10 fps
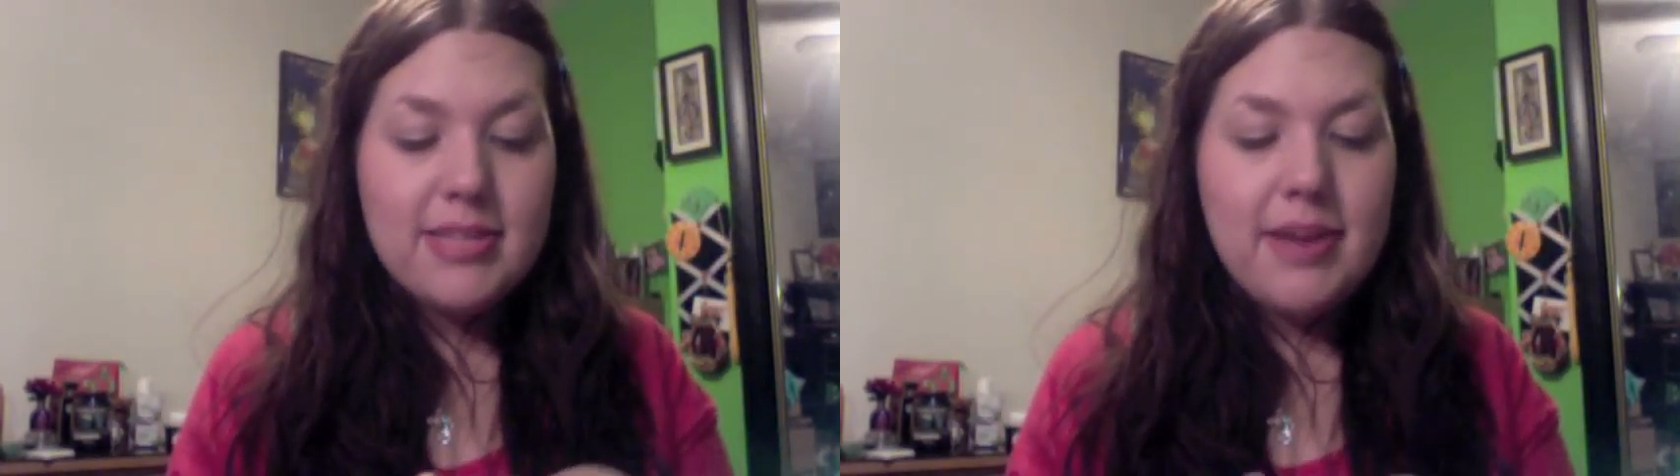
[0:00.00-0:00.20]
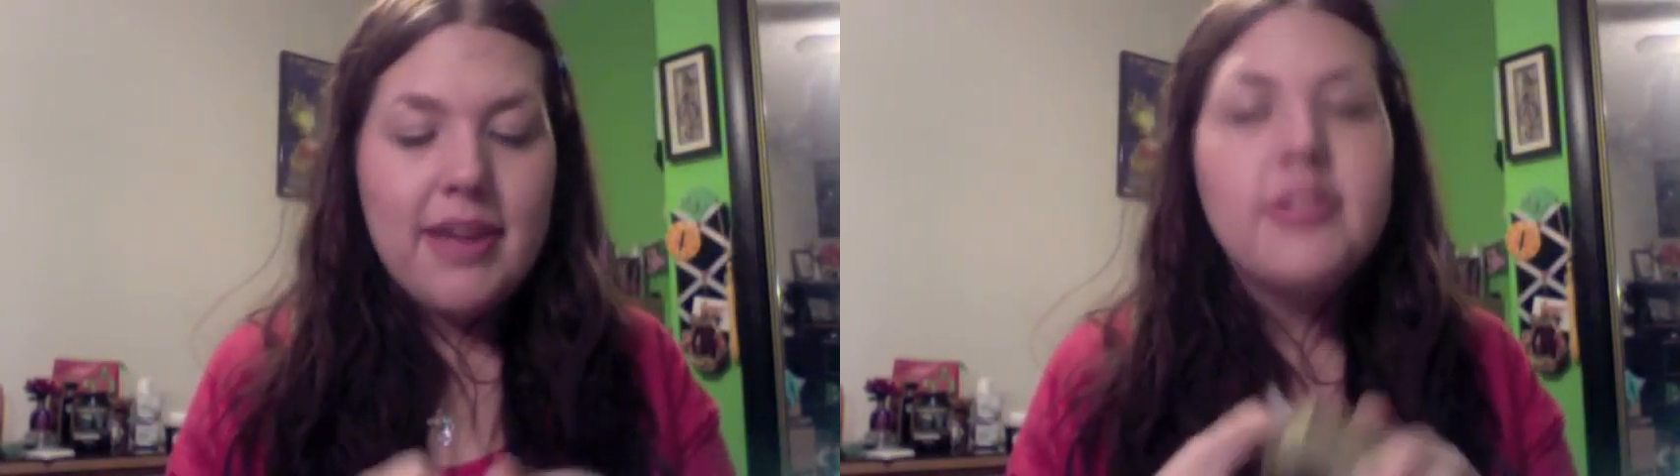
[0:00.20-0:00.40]

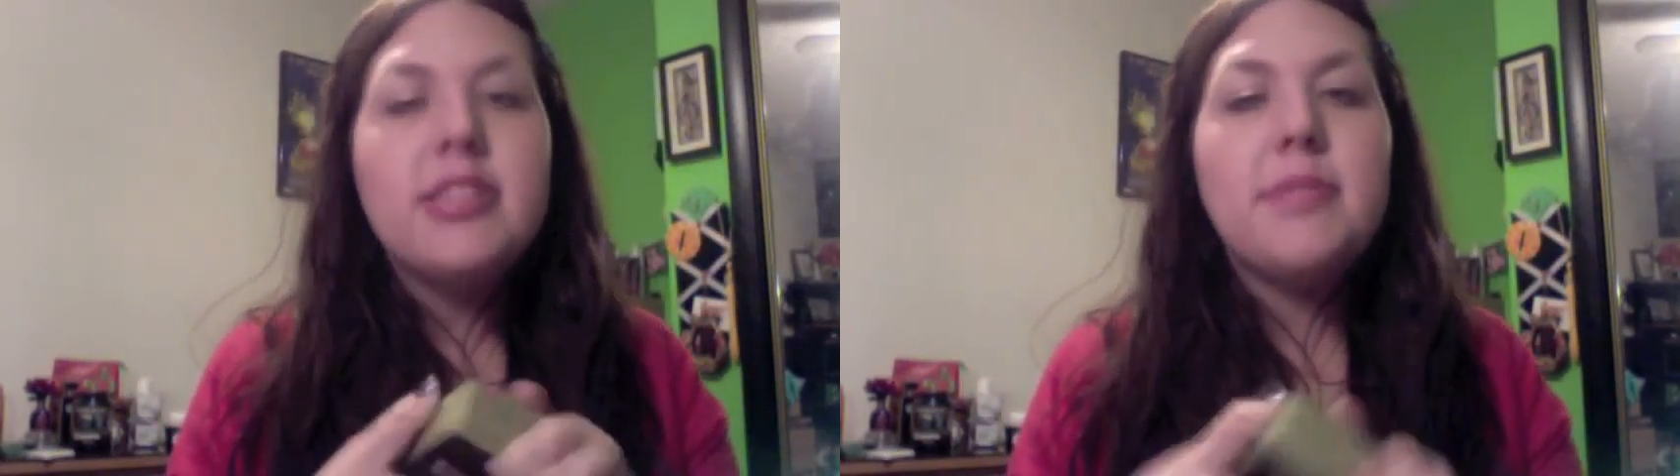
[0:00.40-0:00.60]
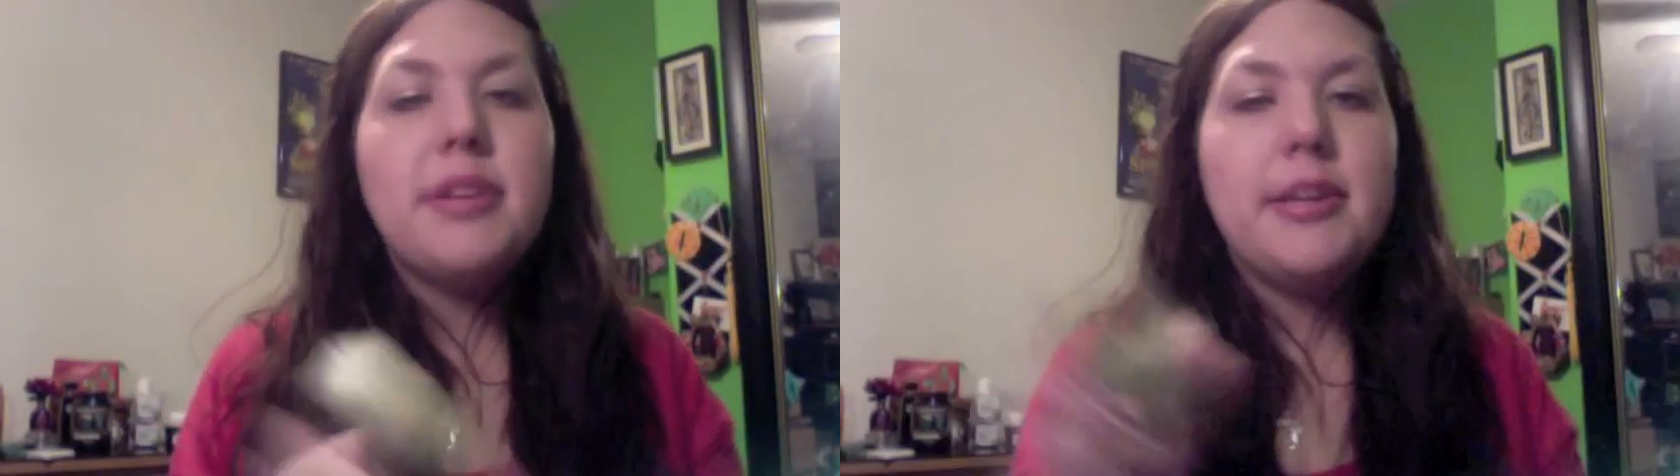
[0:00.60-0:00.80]
but I've
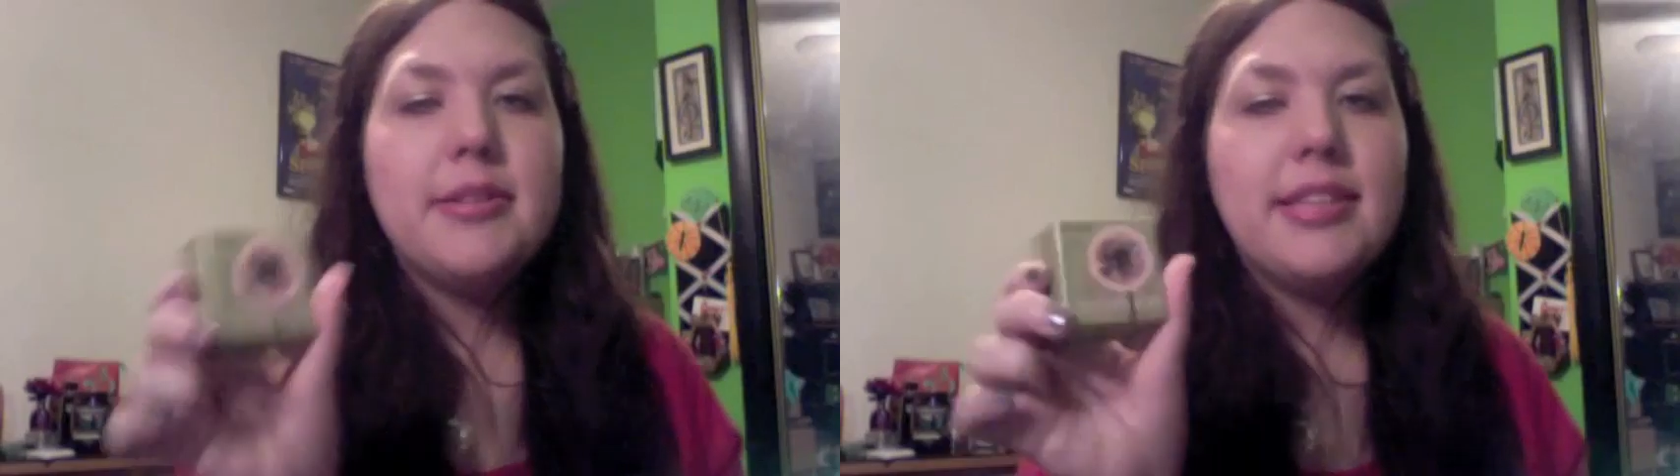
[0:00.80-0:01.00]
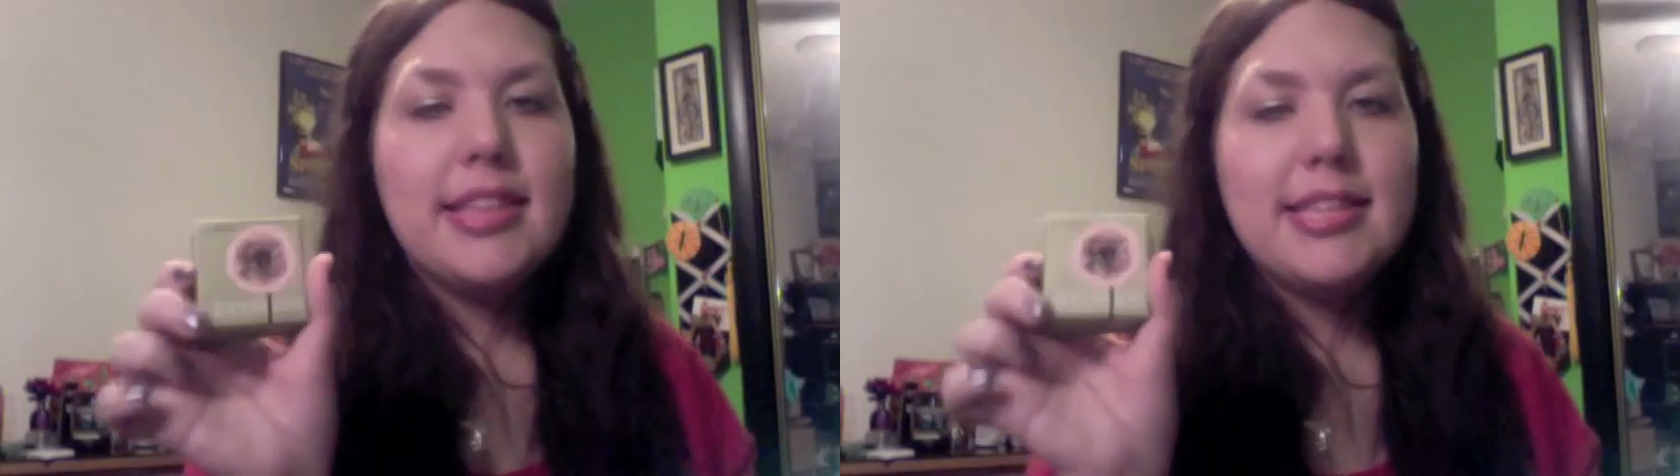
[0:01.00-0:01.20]
just been
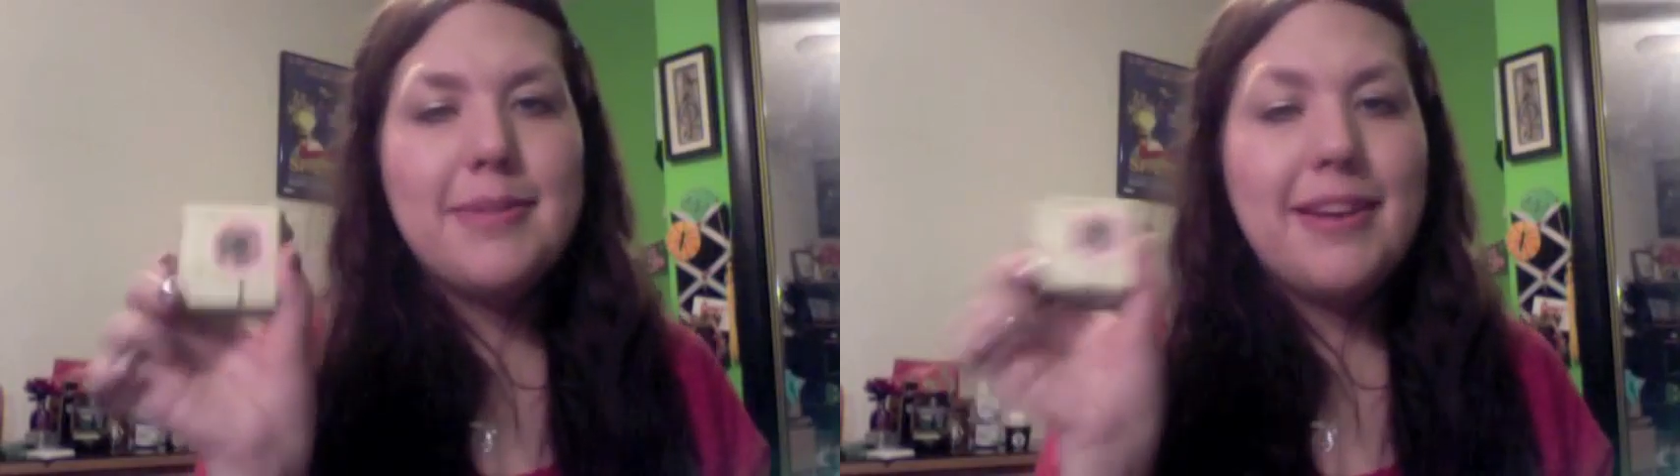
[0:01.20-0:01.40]
using this